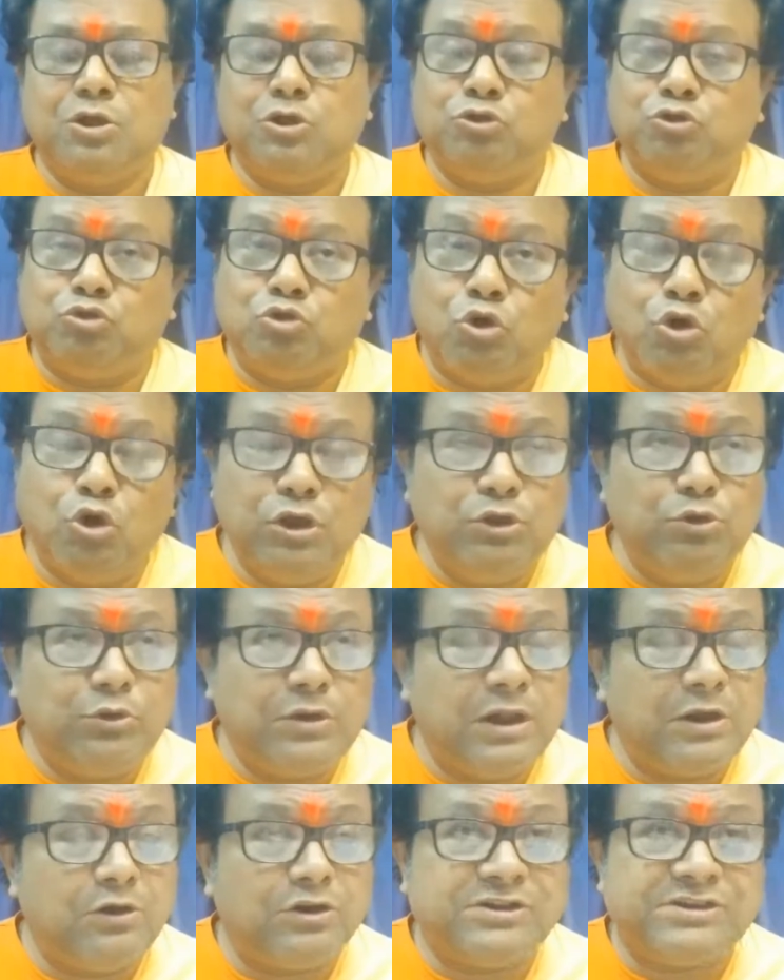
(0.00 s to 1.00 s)
Though you
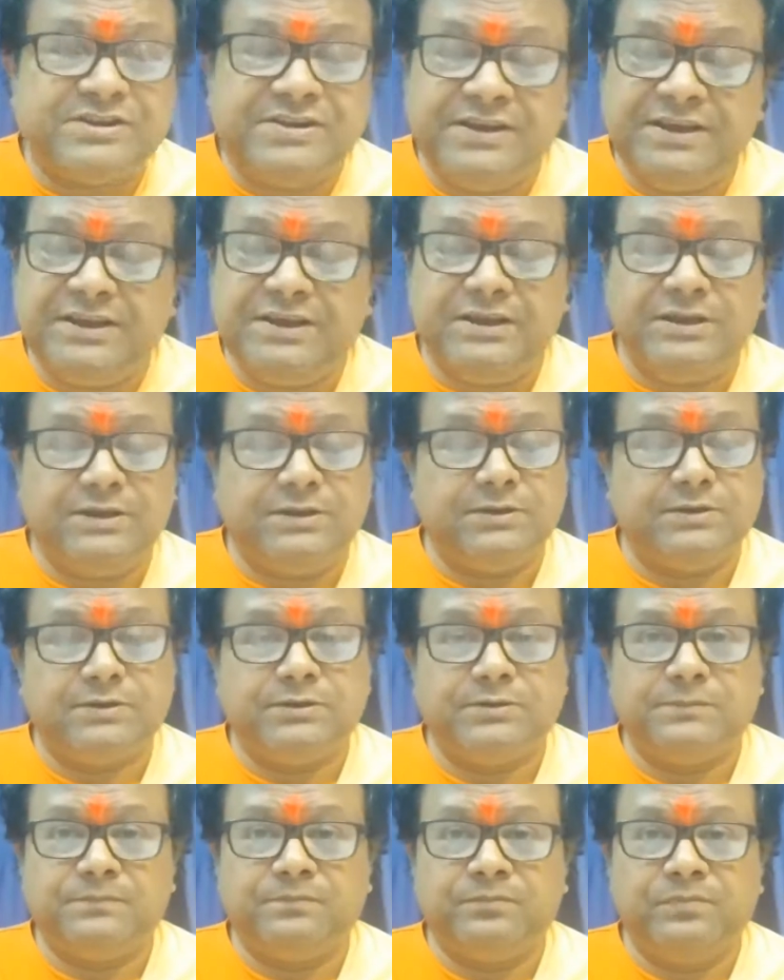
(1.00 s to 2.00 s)
cannot see,
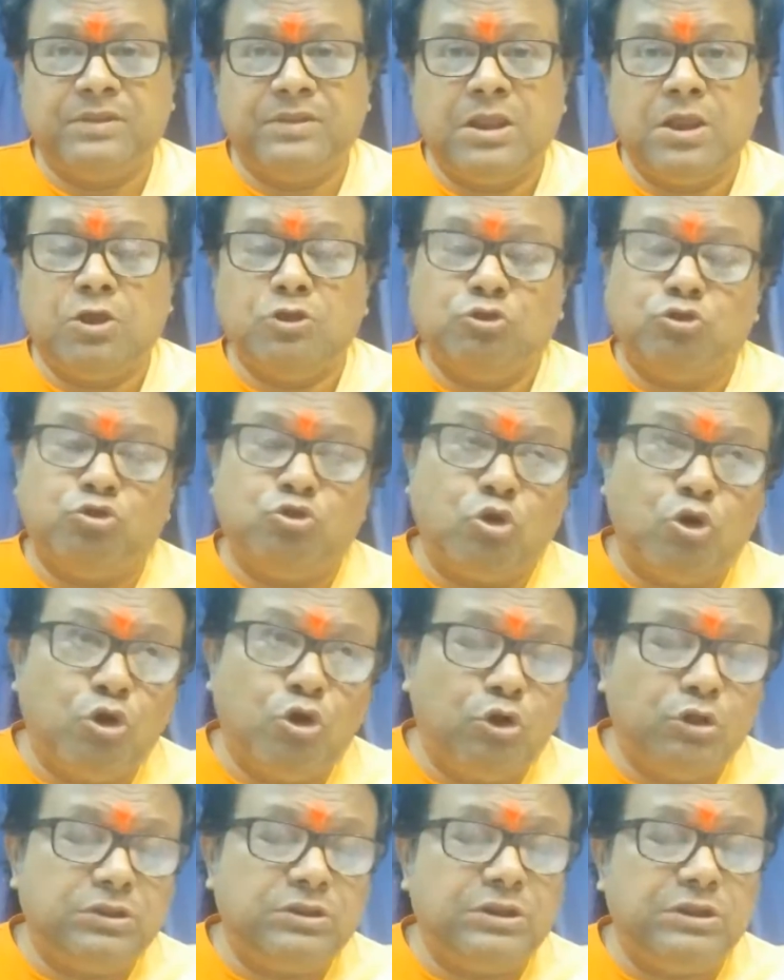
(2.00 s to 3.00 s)

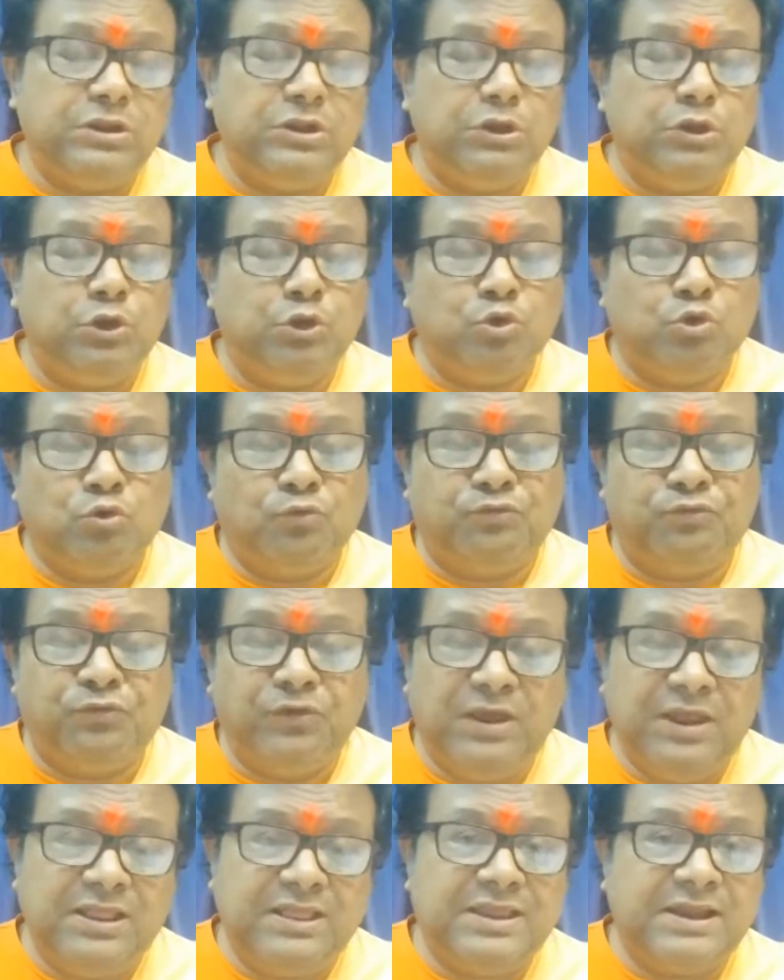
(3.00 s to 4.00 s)
though you
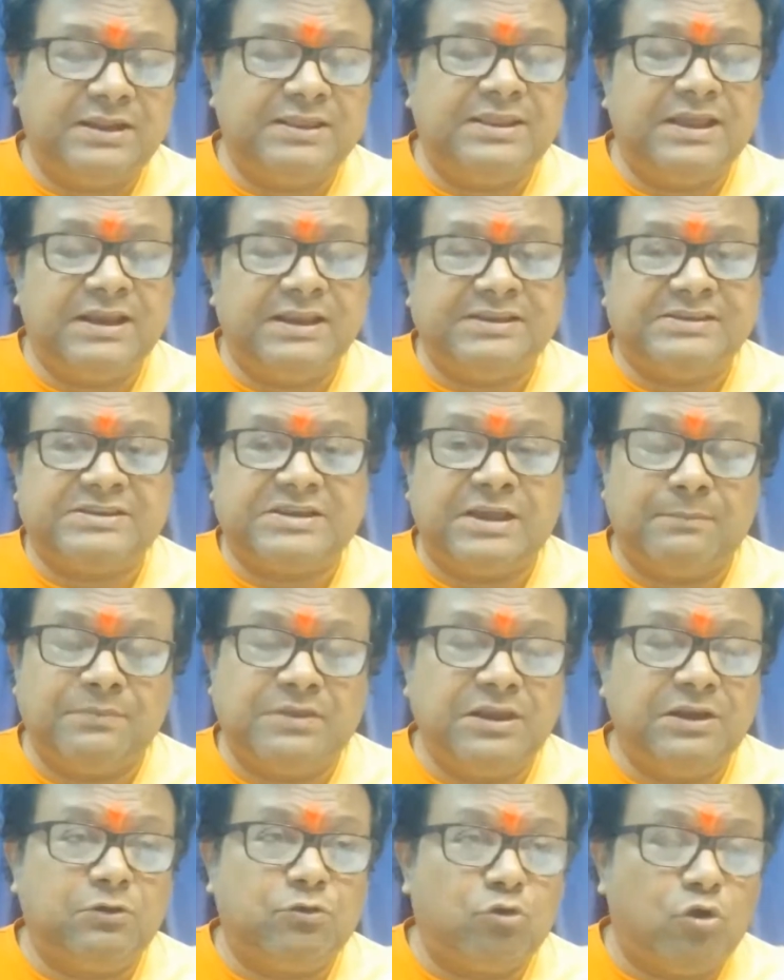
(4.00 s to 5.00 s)
feel that there is
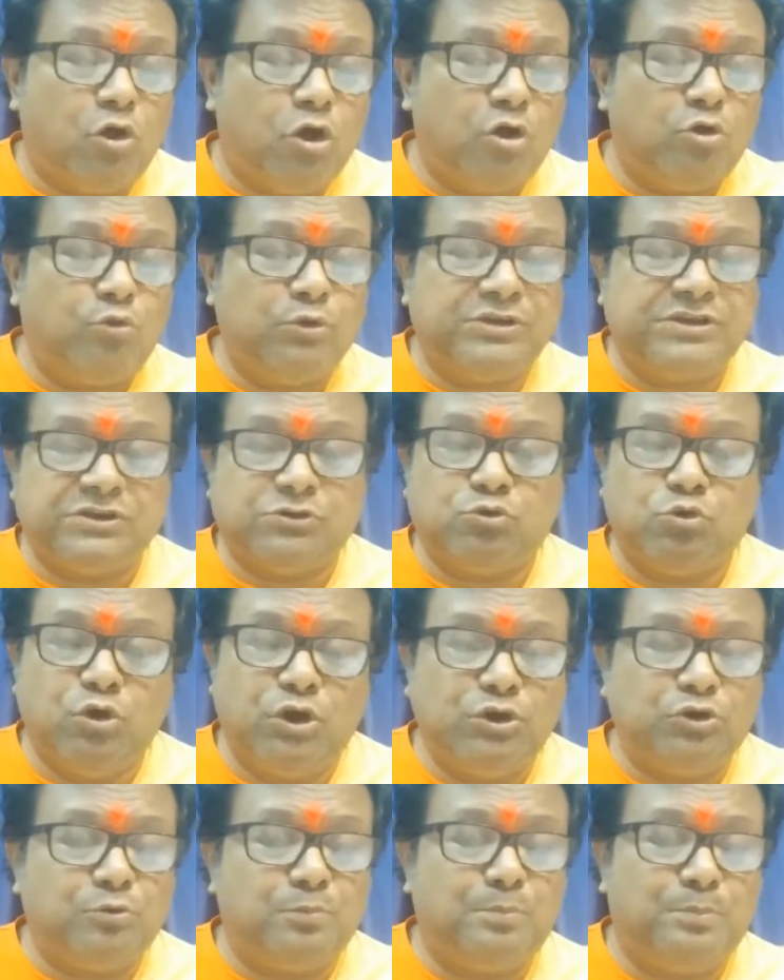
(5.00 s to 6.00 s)
something wrong which is going
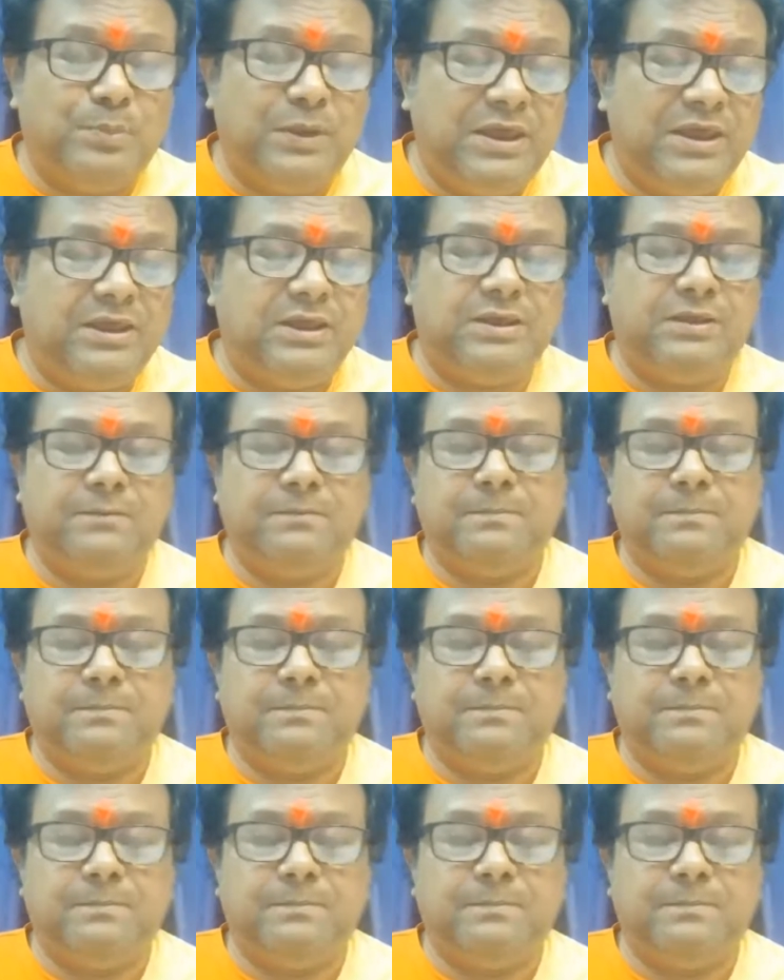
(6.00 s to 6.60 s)
to be,